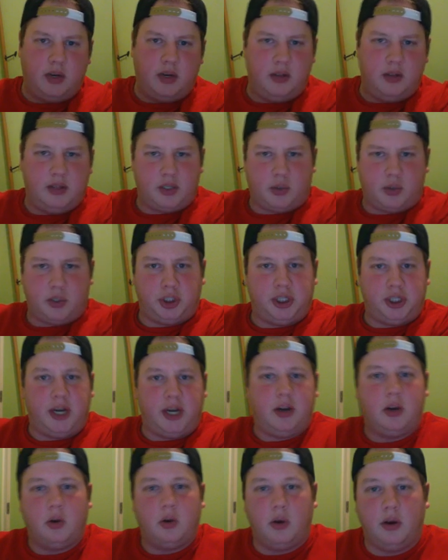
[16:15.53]

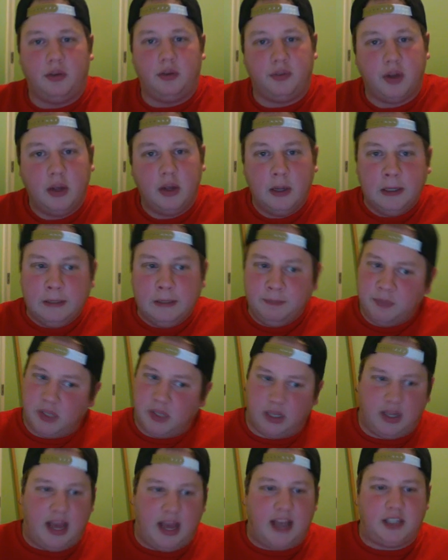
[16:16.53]
crescendo of the
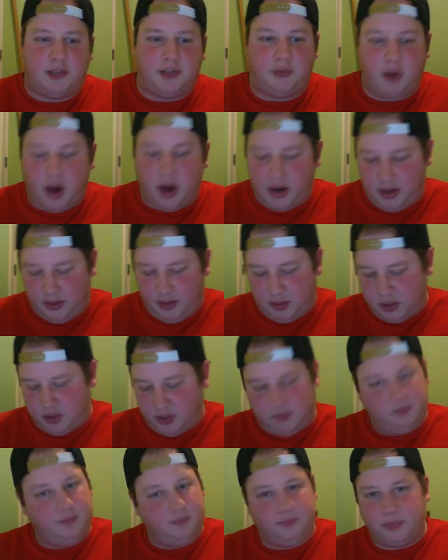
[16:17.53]
last Friday just
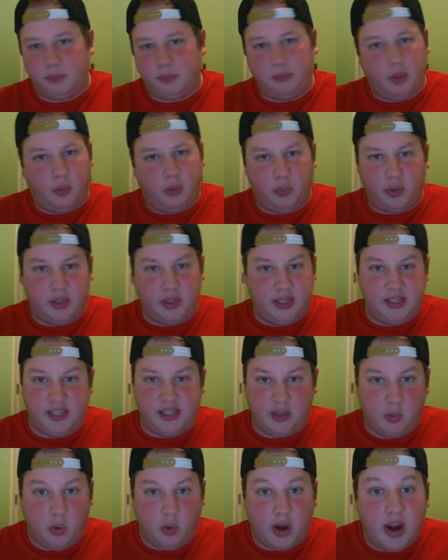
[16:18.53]
releasing
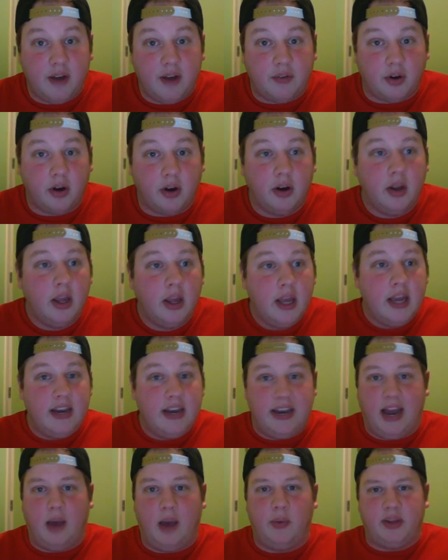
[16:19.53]
whatever,
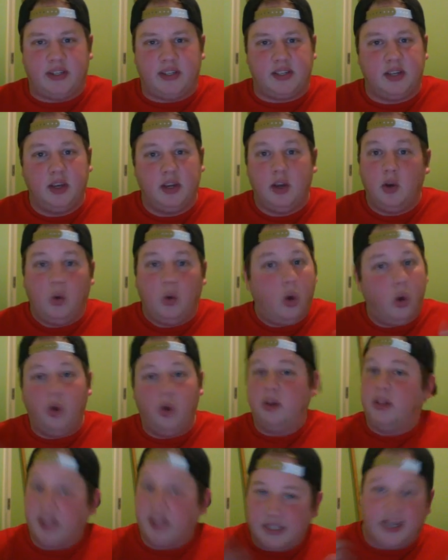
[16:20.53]
now it's, oh,
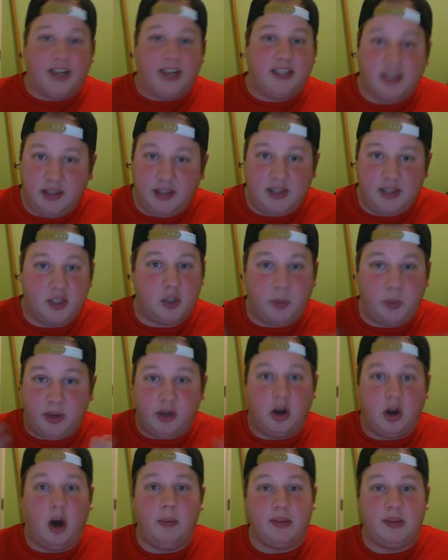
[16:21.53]
let's get to these sweet
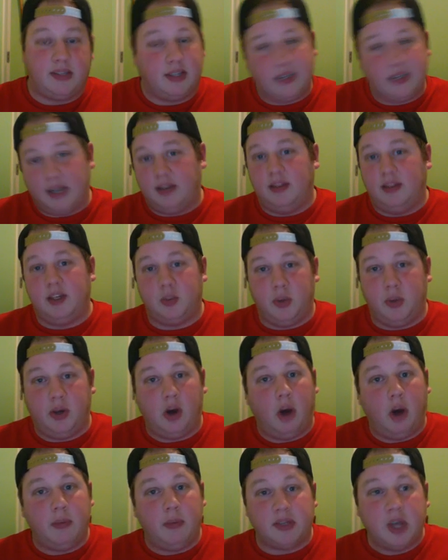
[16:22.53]
comments. Let's get to these sweet
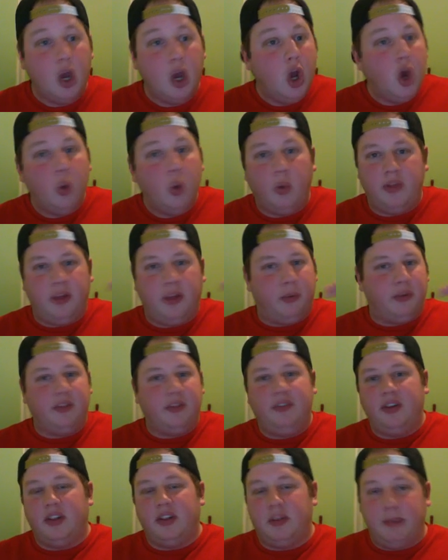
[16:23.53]
comments. When they reveal
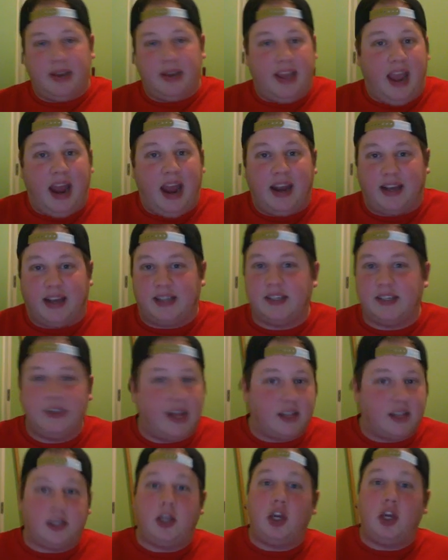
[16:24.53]
the mechanics, that's a
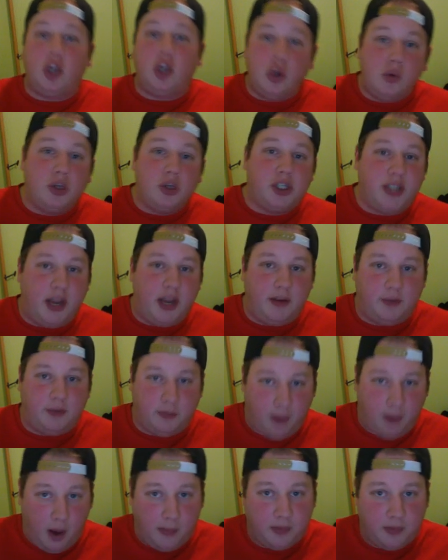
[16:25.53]
huge day for
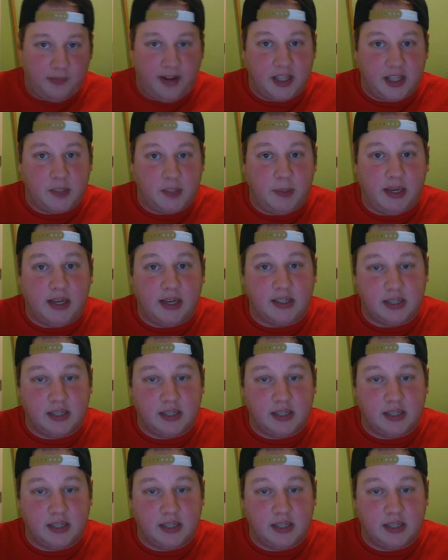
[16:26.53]
Pauper fans because